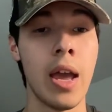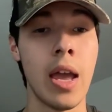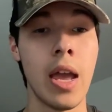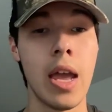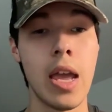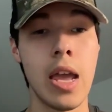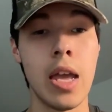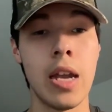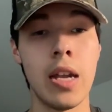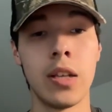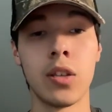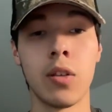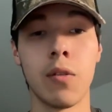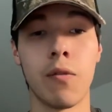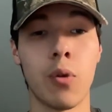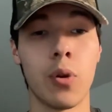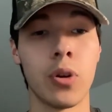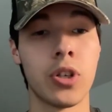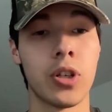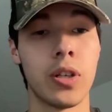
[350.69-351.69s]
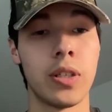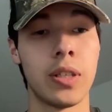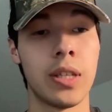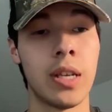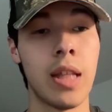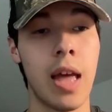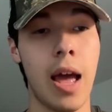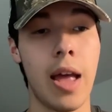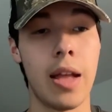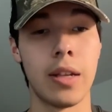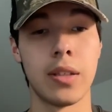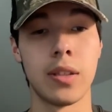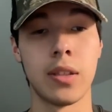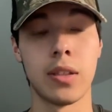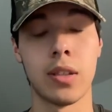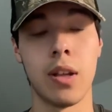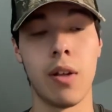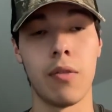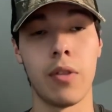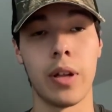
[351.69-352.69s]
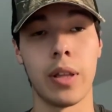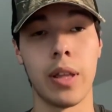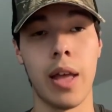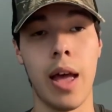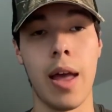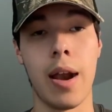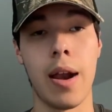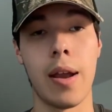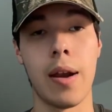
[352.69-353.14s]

it is unfortunate to see that stuff like that,